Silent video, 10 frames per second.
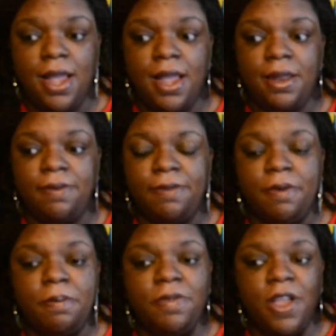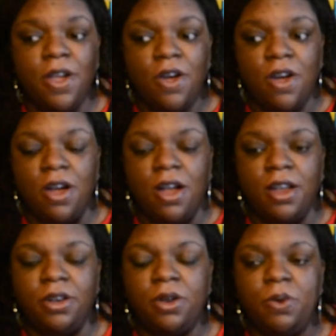And from there on,
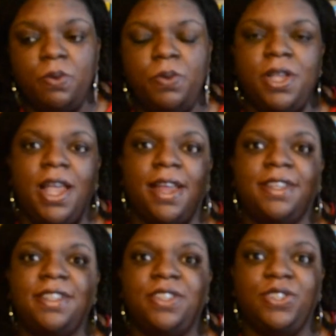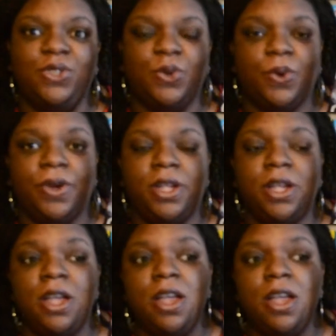we get the story.